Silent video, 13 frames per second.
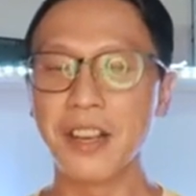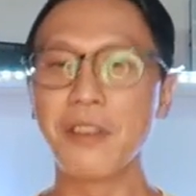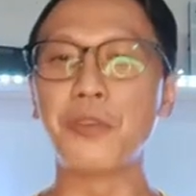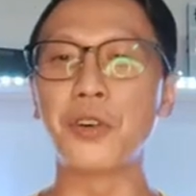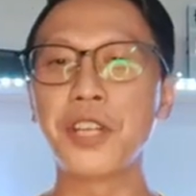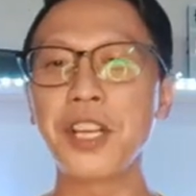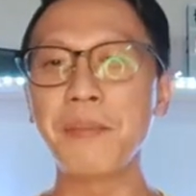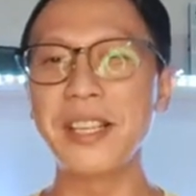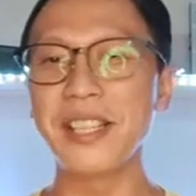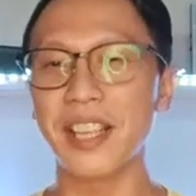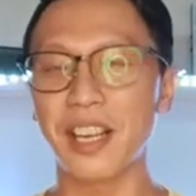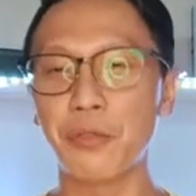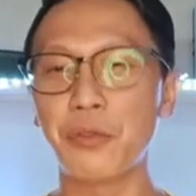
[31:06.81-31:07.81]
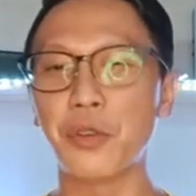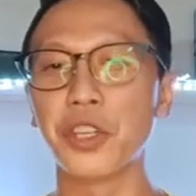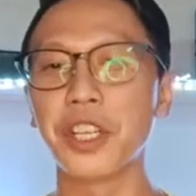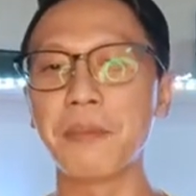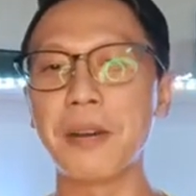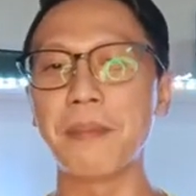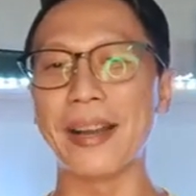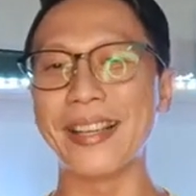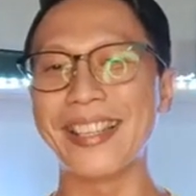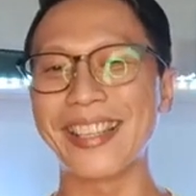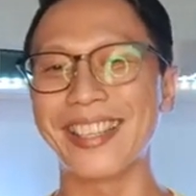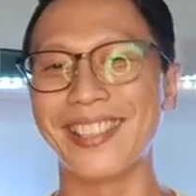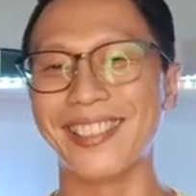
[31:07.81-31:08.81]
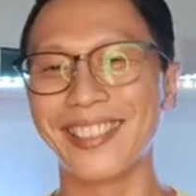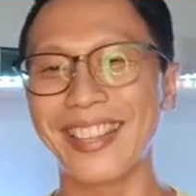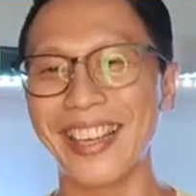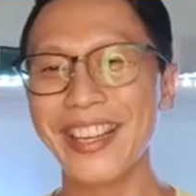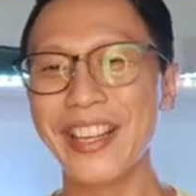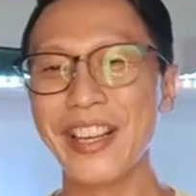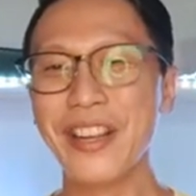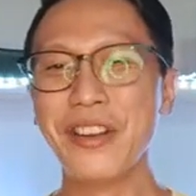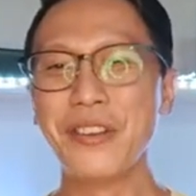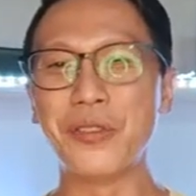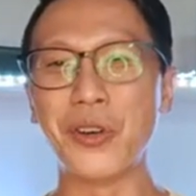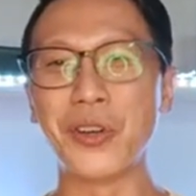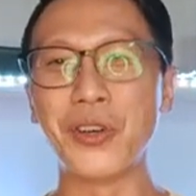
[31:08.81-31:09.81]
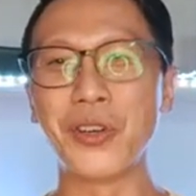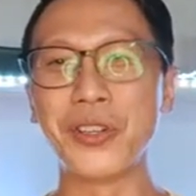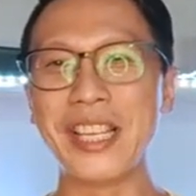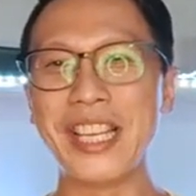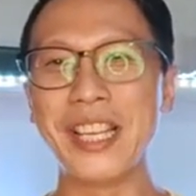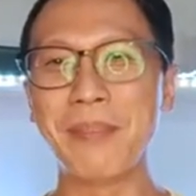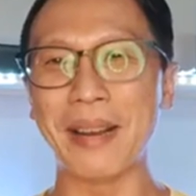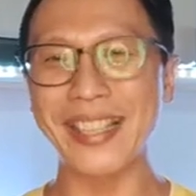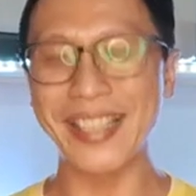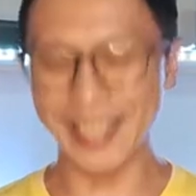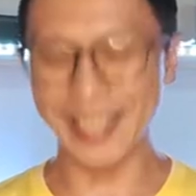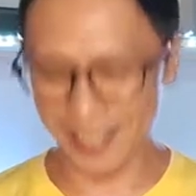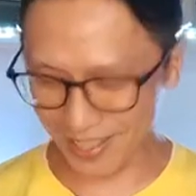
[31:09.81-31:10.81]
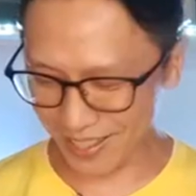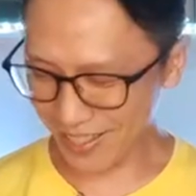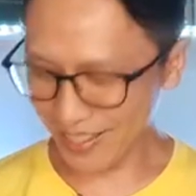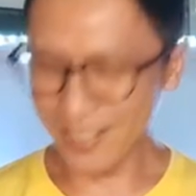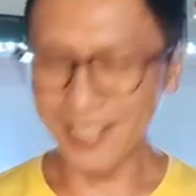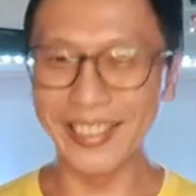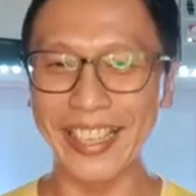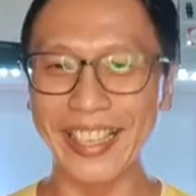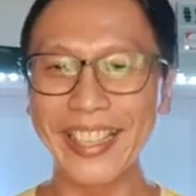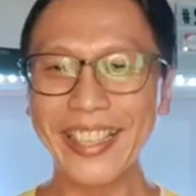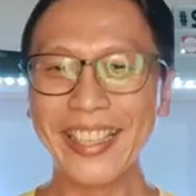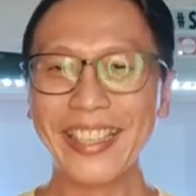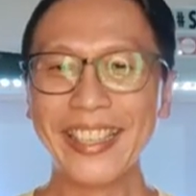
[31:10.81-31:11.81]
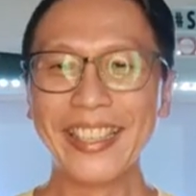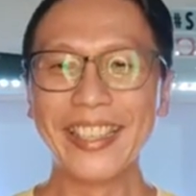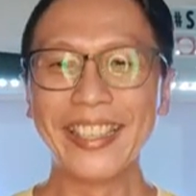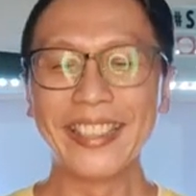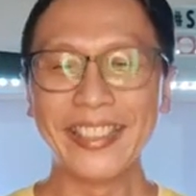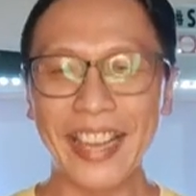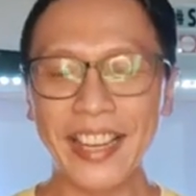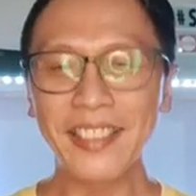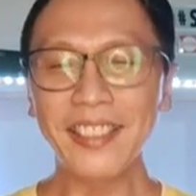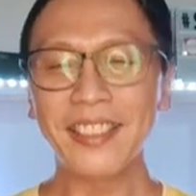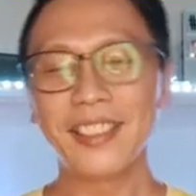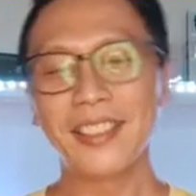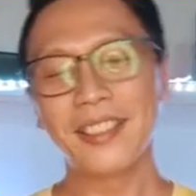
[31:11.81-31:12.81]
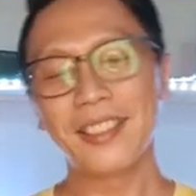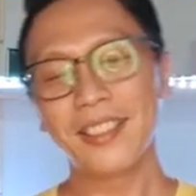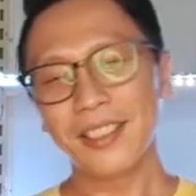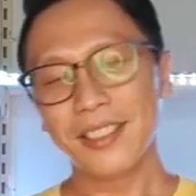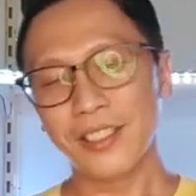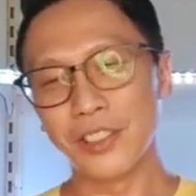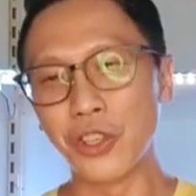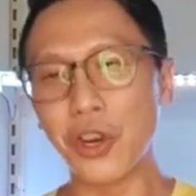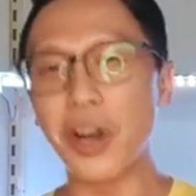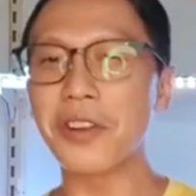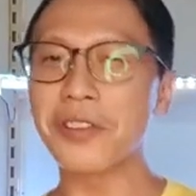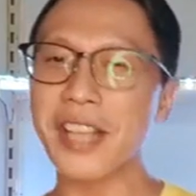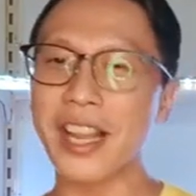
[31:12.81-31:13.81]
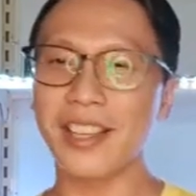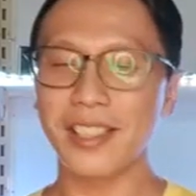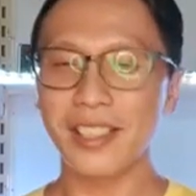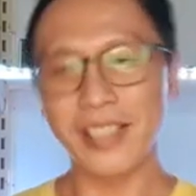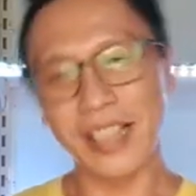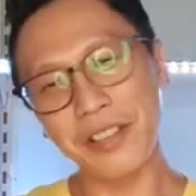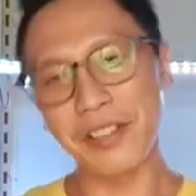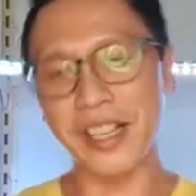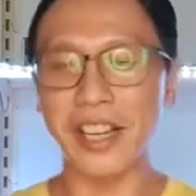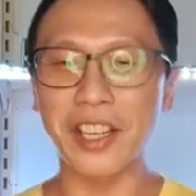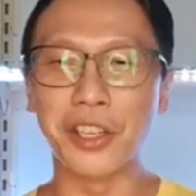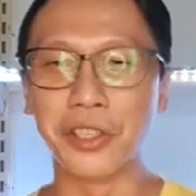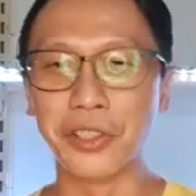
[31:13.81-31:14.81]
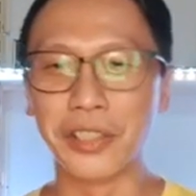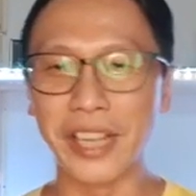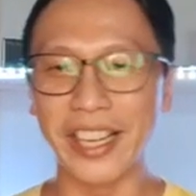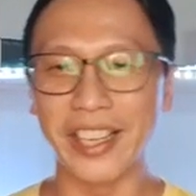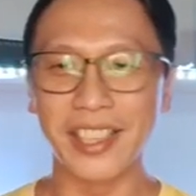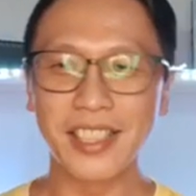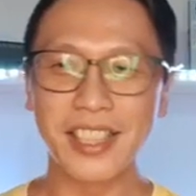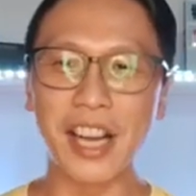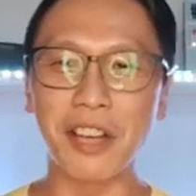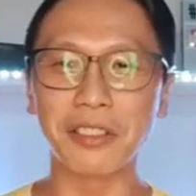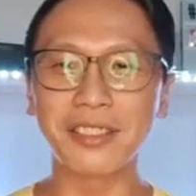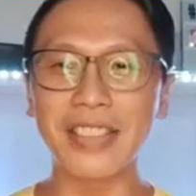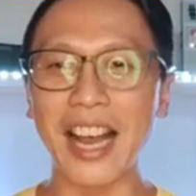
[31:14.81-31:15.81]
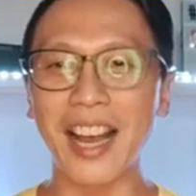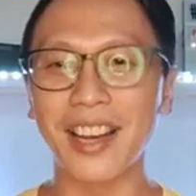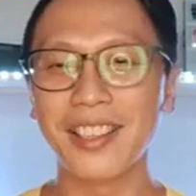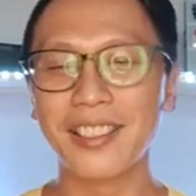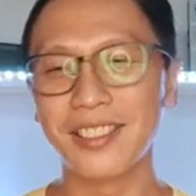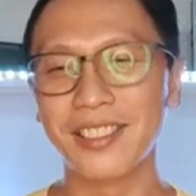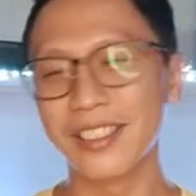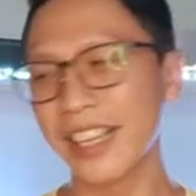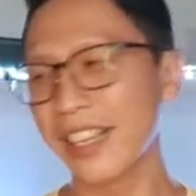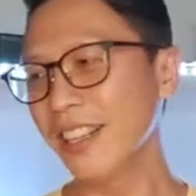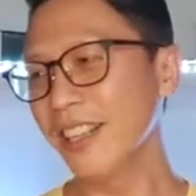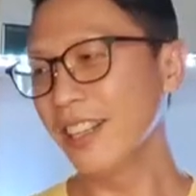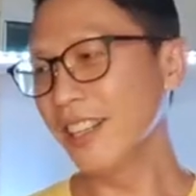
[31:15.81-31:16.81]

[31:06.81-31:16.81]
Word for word: 4D means affordable bicycle. Okay? 4D bicycle. Okay? Then you go outside. Then you cycle whole day. Cao ta. Okay?